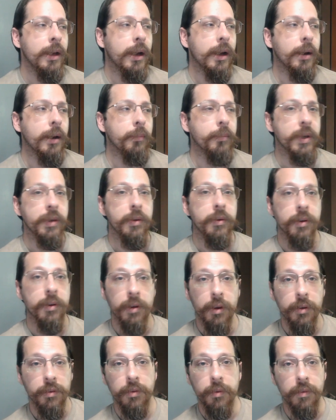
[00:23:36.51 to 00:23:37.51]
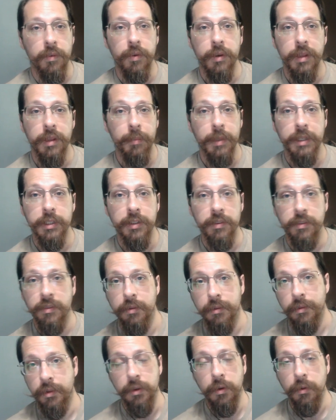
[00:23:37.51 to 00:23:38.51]
Um, but you can also avoid that by just,
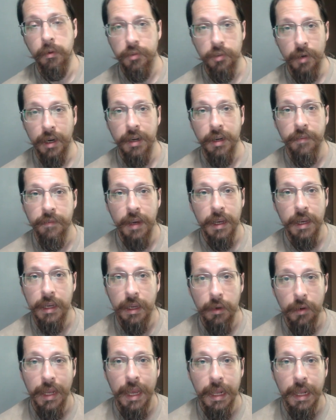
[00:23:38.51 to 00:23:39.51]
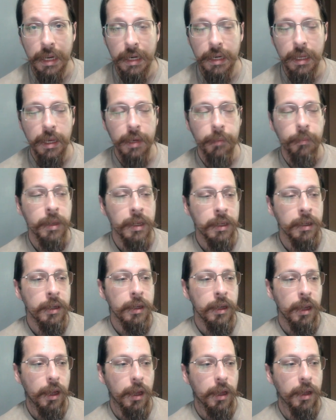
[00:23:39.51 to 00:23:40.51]
you know, trying to find out ahead of time.
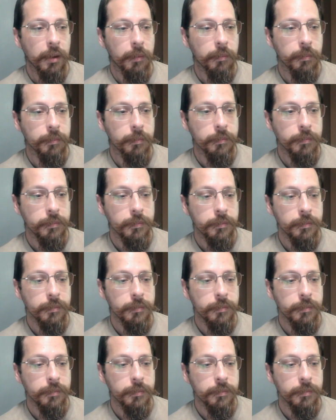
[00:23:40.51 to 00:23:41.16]
Um,